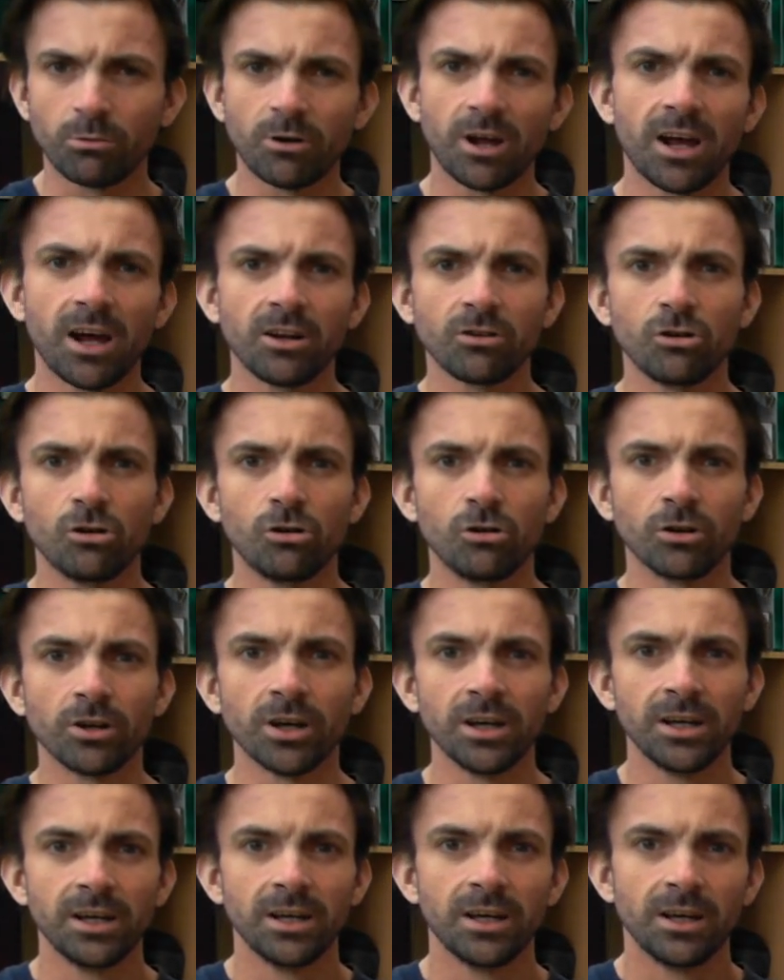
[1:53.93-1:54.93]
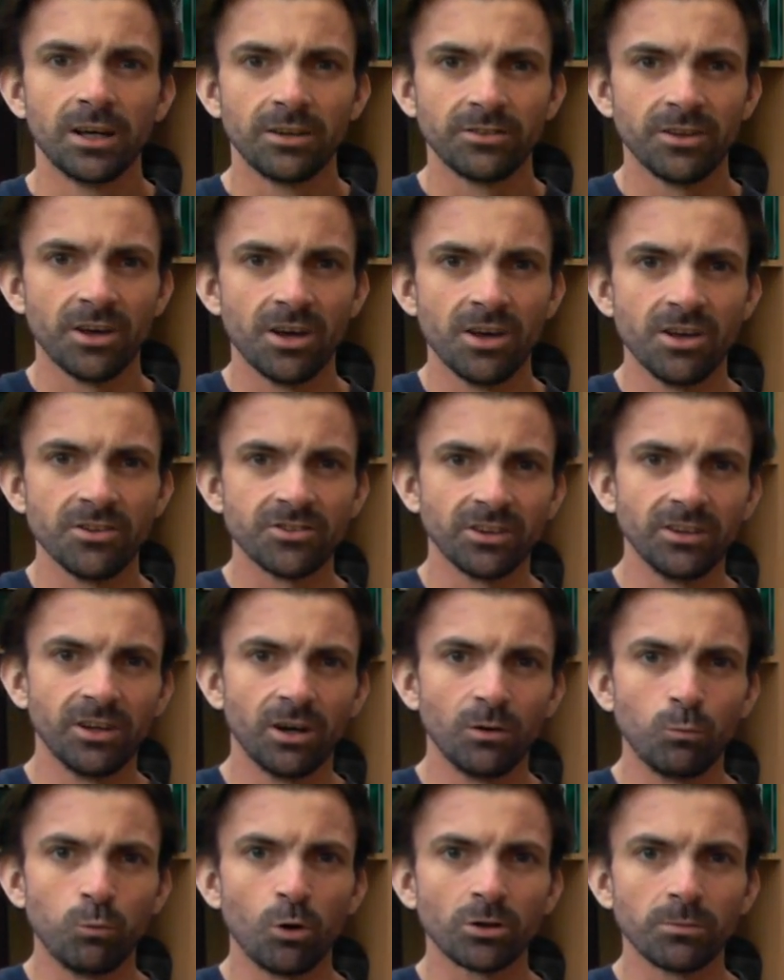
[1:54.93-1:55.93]
right hand corner, there's a
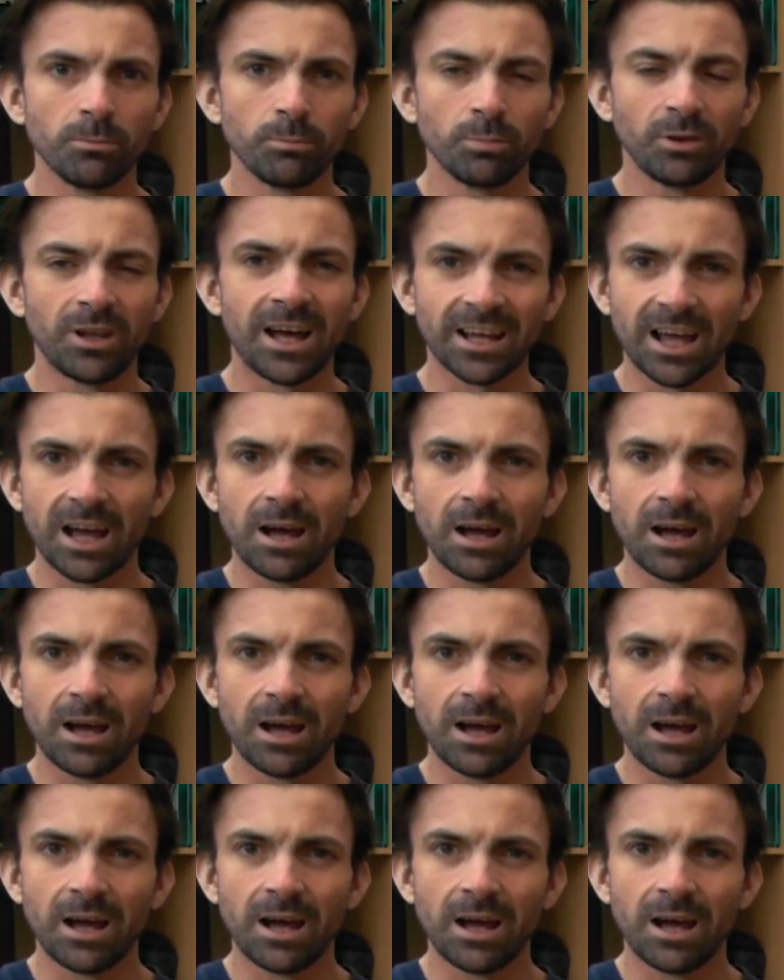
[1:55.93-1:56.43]
little wooden plaque.